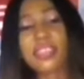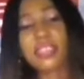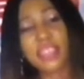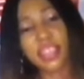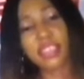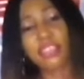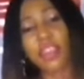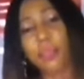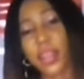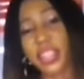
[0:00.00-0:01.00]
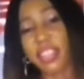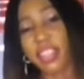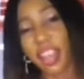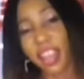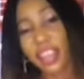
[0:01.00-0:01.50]
hit the red button
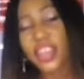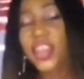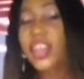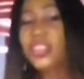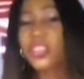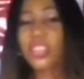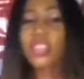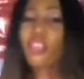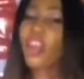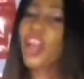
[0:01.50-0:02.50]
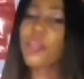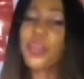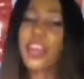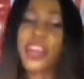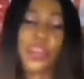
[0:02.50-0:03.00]
there to subscribe.
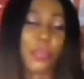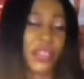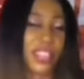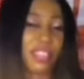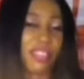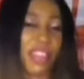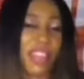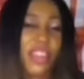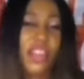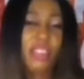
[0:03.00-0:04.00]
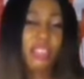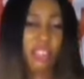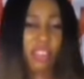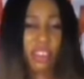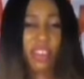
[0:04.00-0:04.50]
Help your sister to
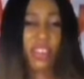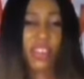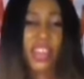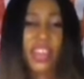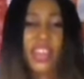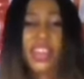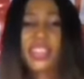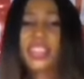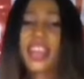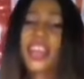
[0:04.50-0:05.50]
grow. Till I